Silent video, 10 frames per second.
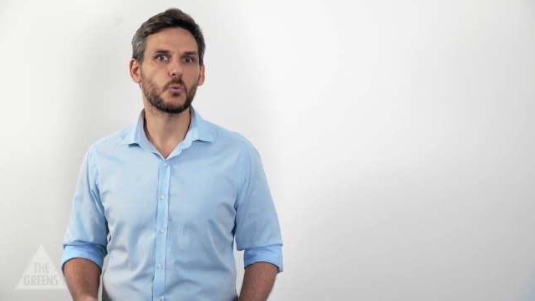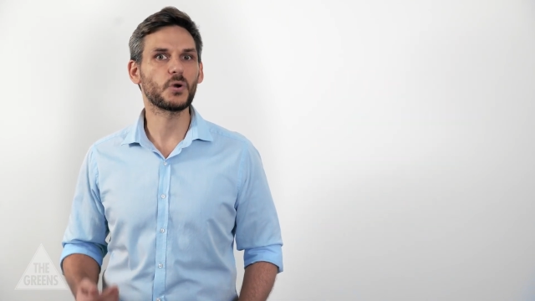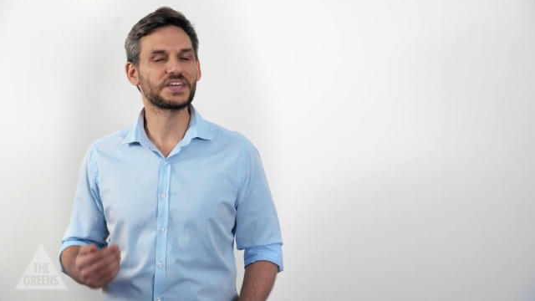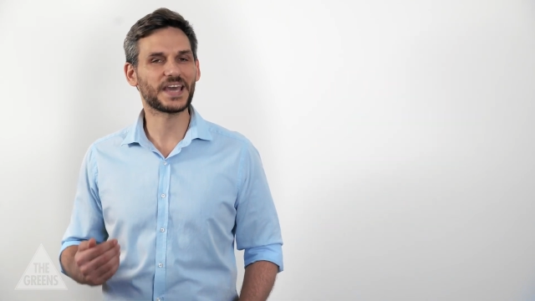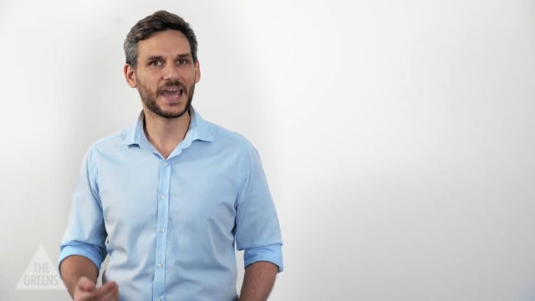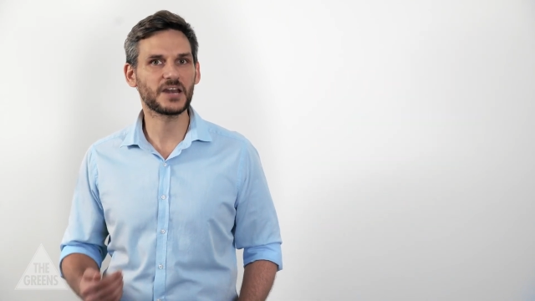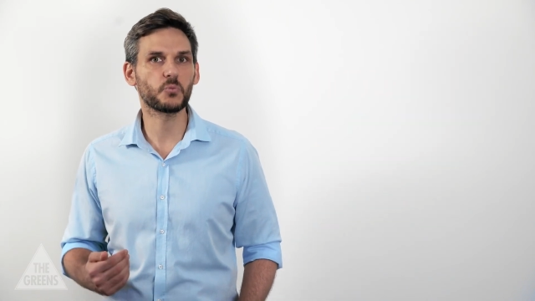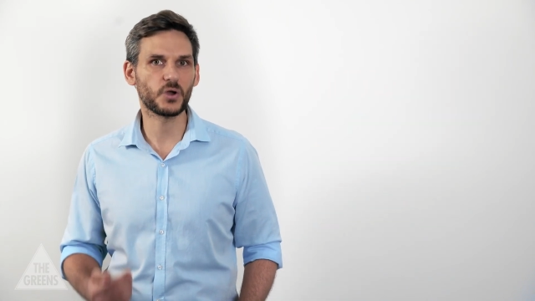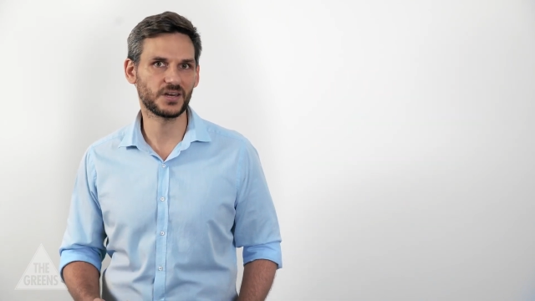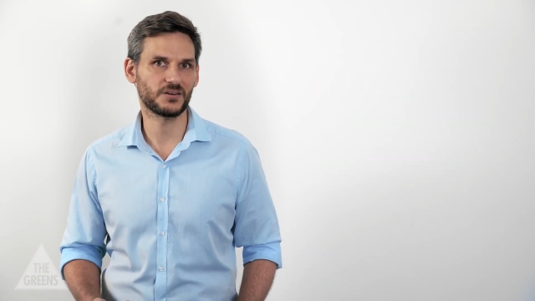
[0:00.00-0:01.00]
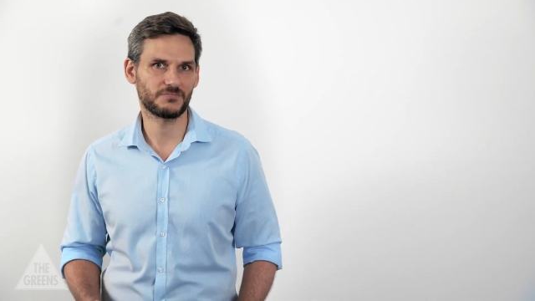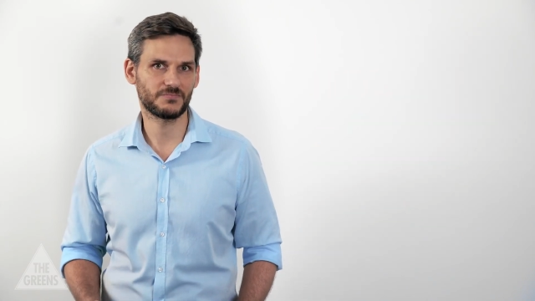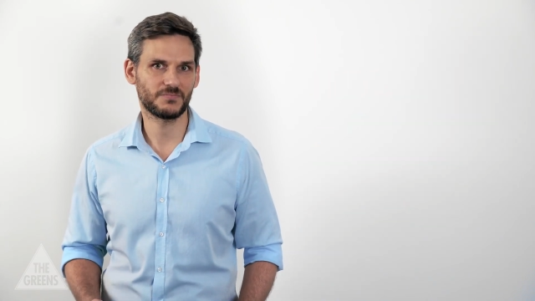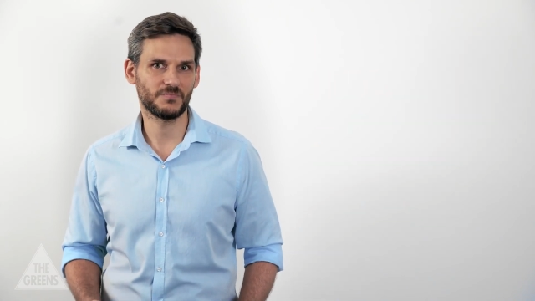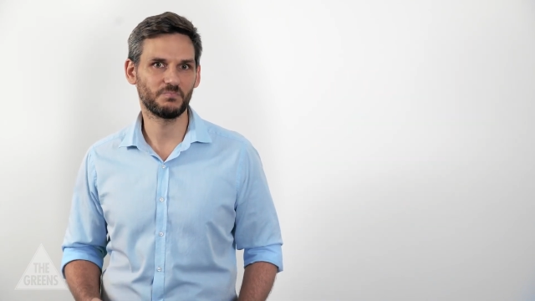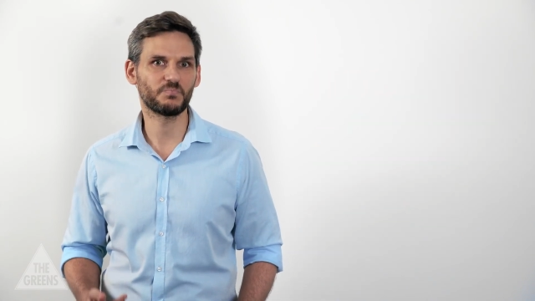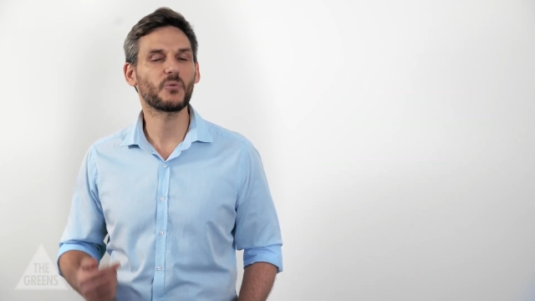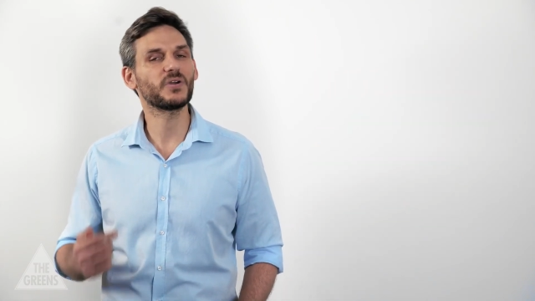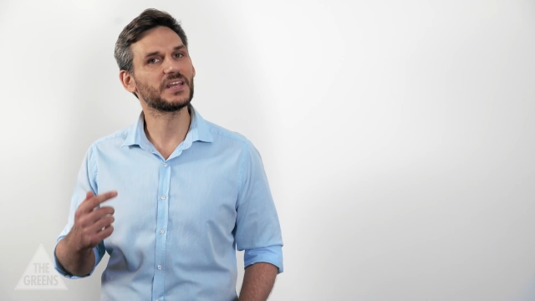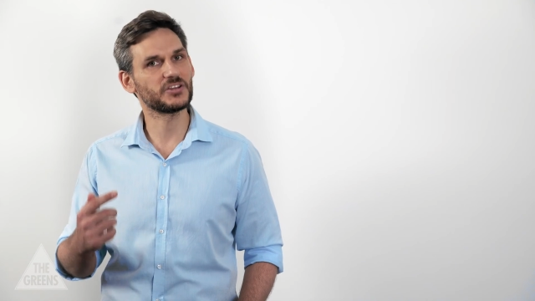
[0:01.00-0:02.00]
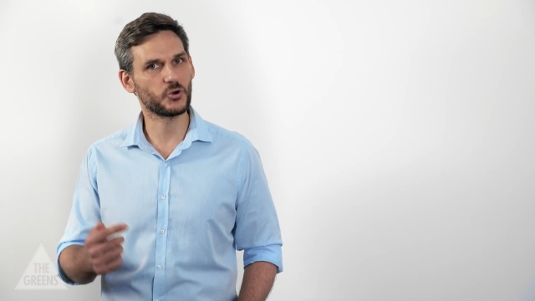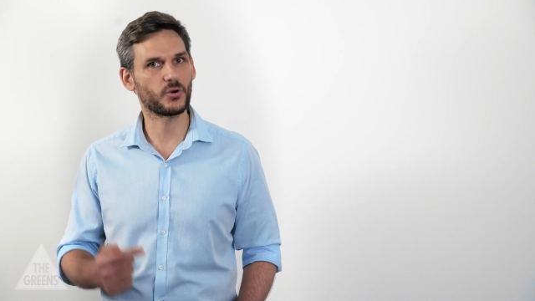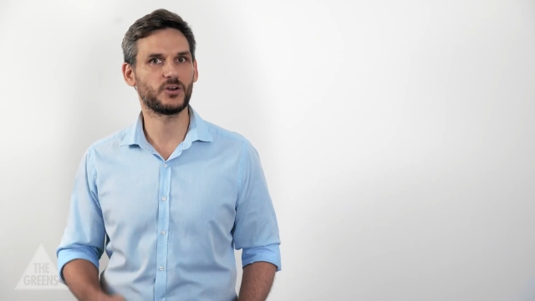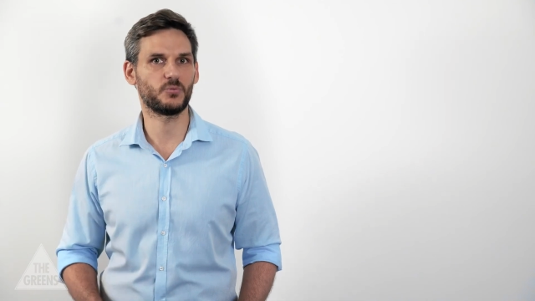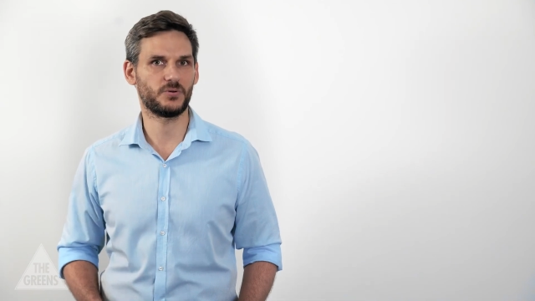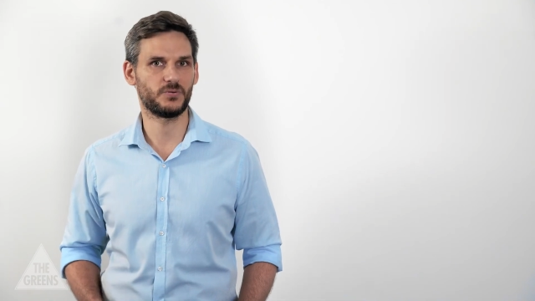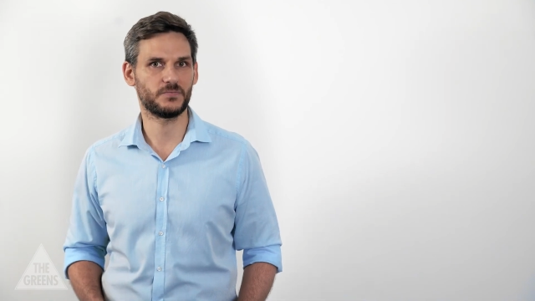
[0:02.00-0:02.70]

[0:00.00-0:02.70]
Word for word: We can win, but we need your help.